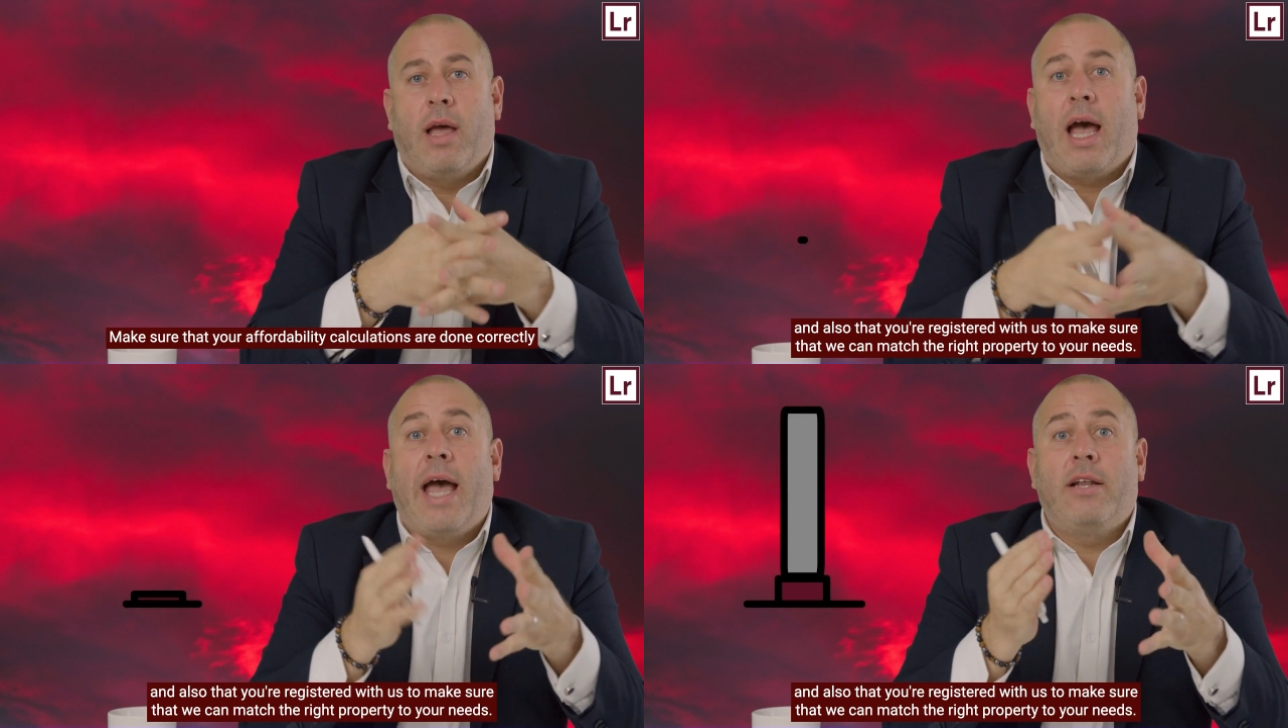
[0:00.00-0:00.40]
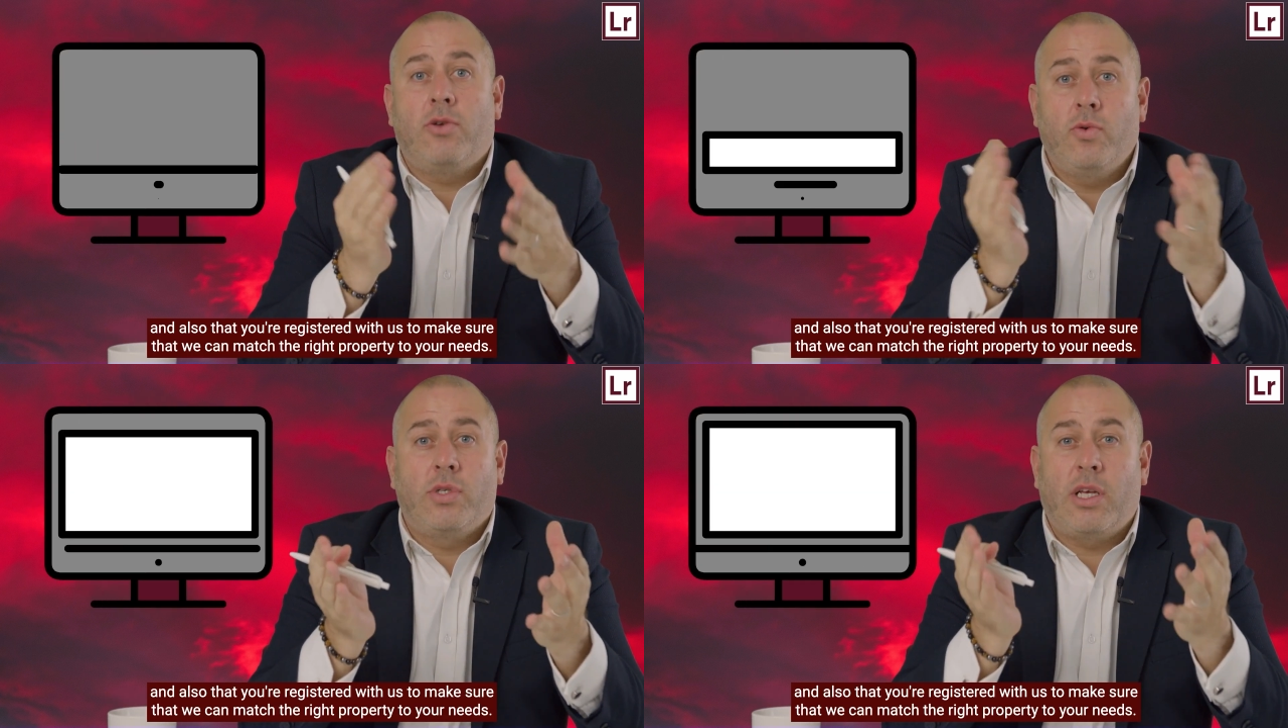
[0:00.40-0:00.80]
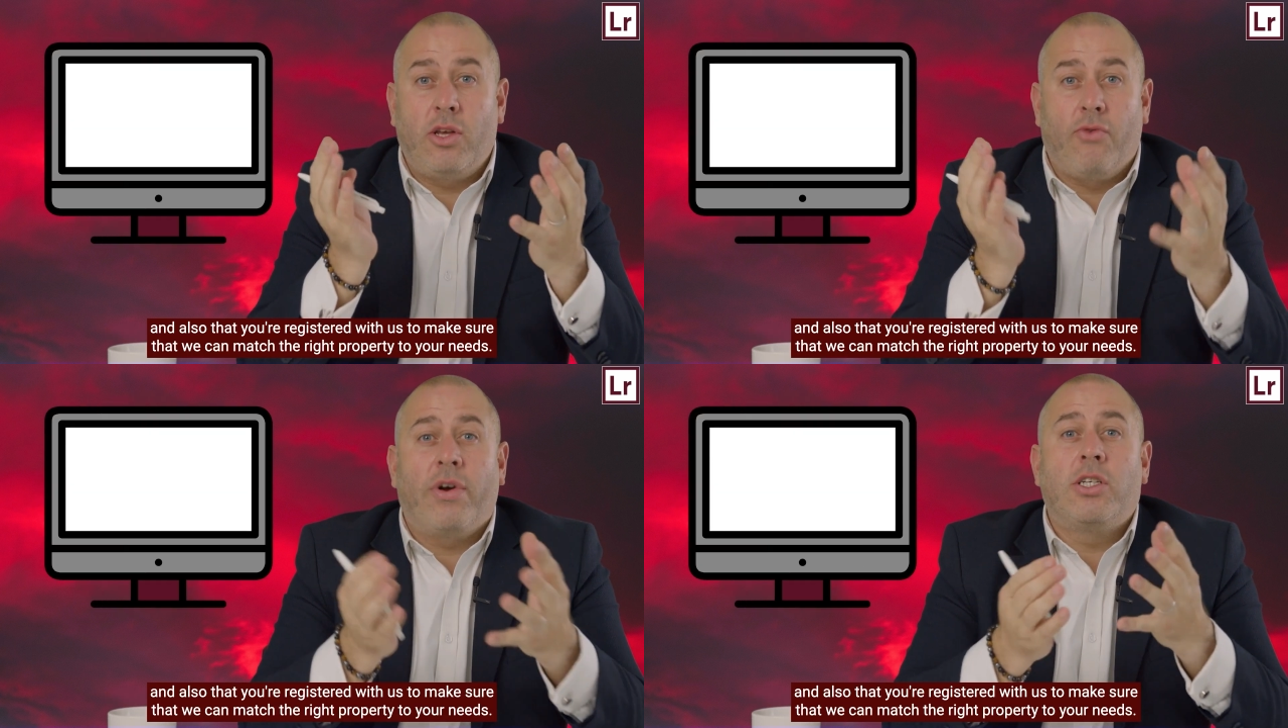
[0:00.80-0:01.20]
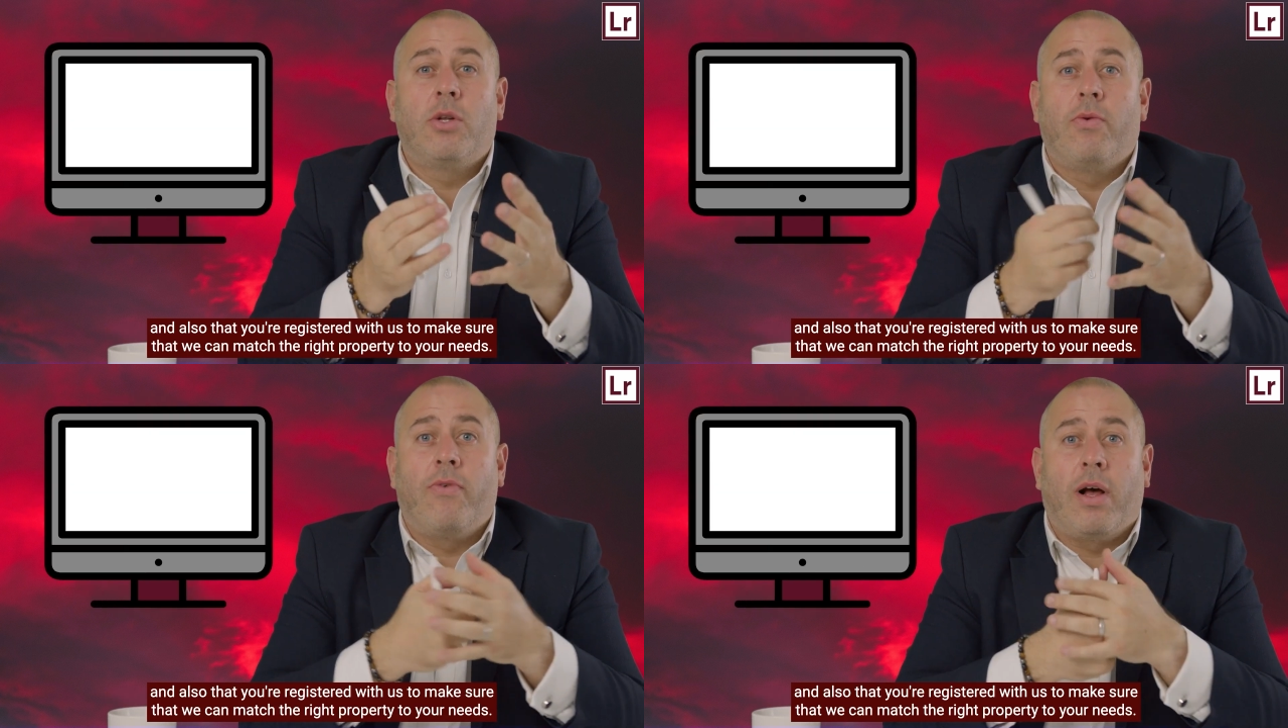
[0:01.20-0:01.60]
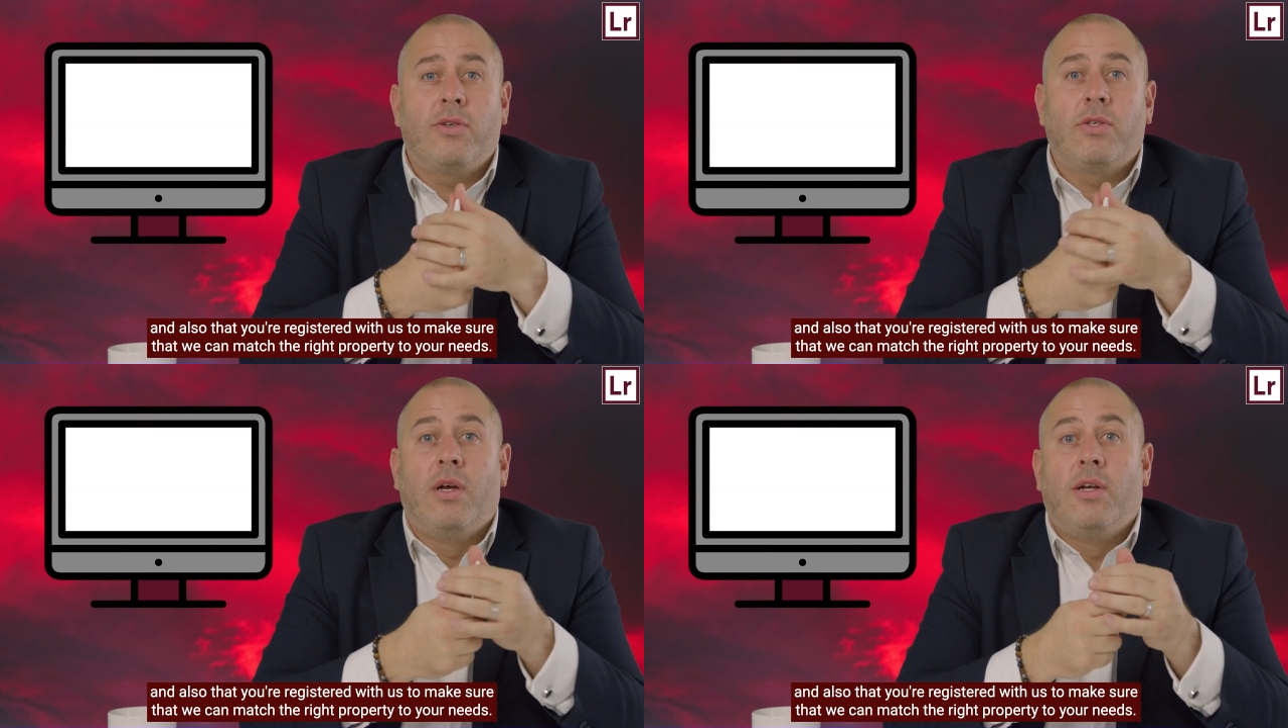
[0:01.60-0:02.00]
and also that you're registered with us